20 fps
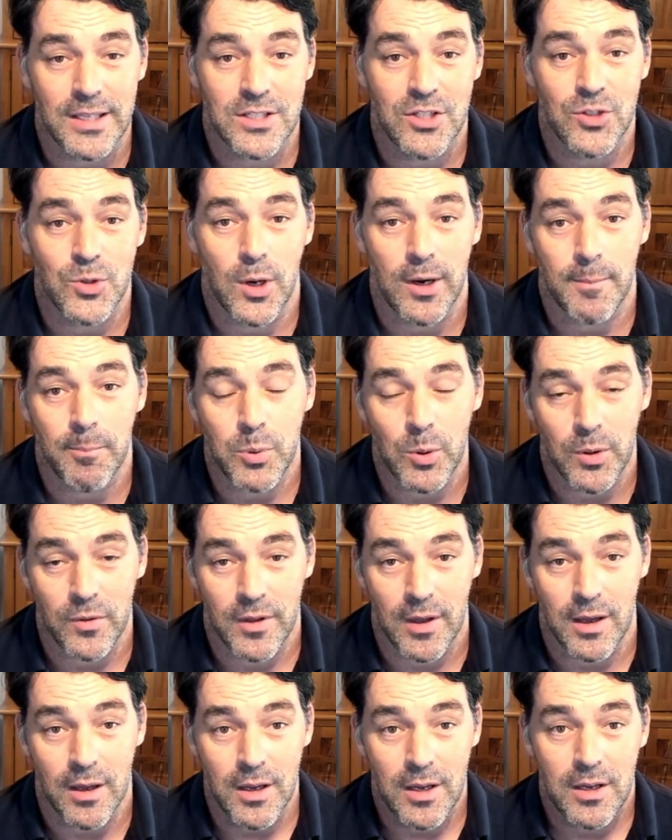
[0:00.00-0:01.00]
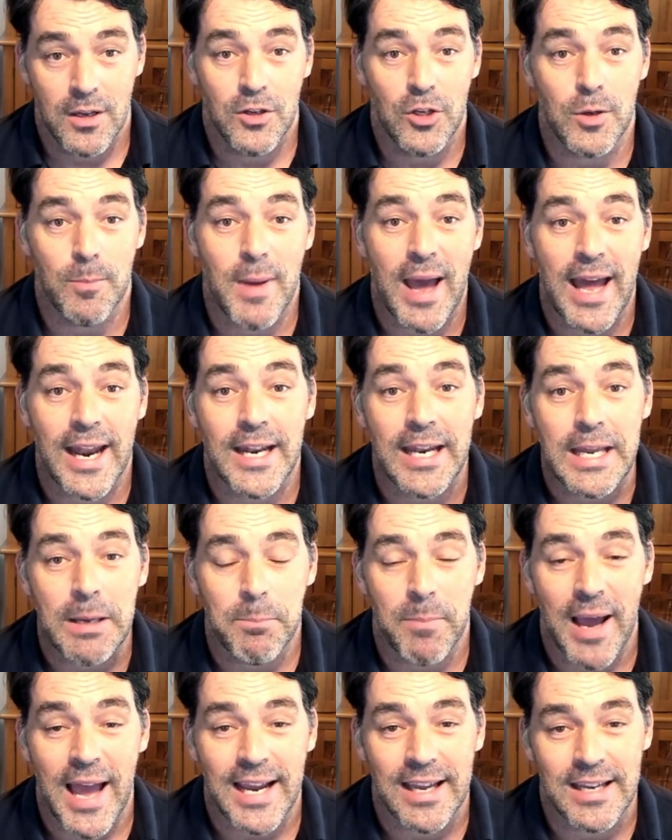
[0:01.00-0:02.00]
is trying to put the humanity
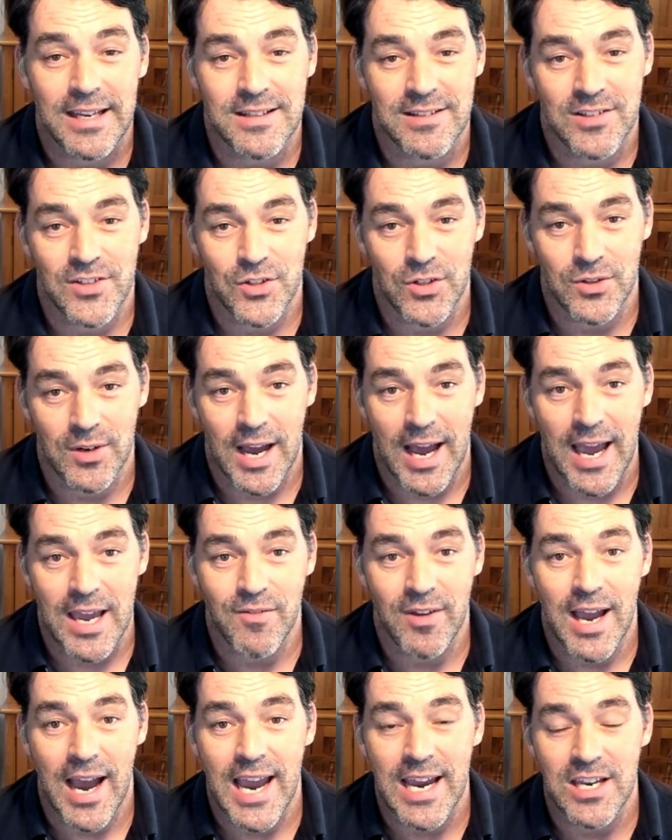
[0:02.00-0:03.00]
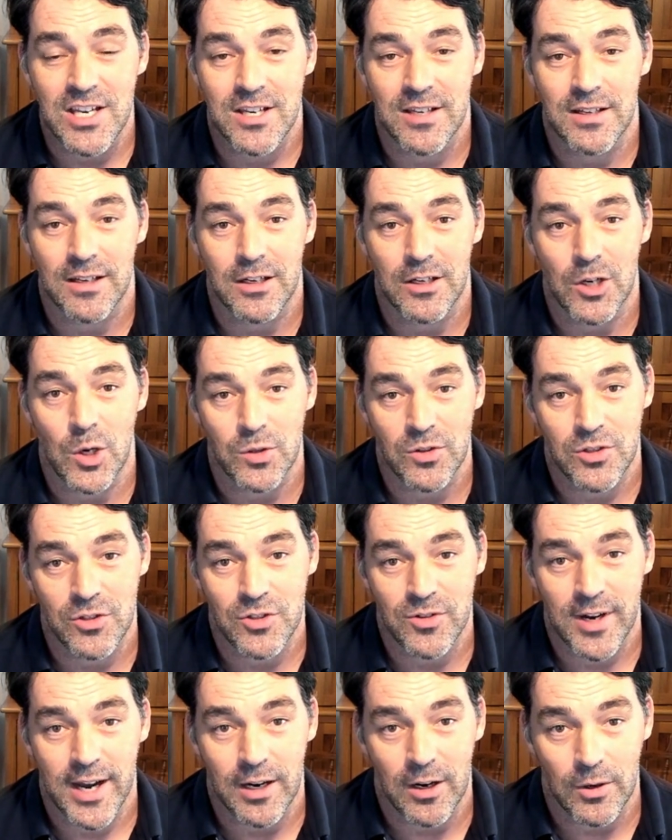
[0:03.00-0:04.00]
back into aviation and
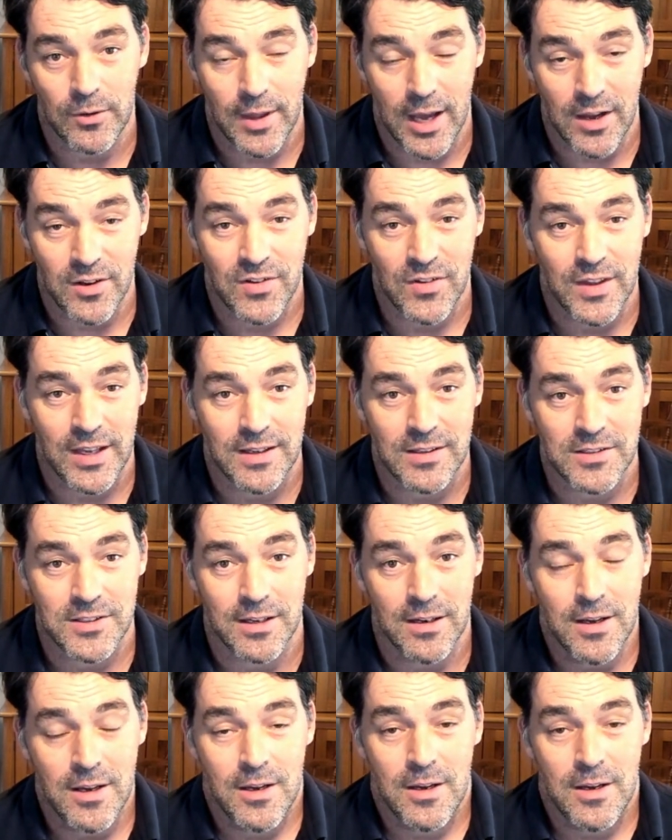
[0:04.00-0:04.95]
concentrate on those things that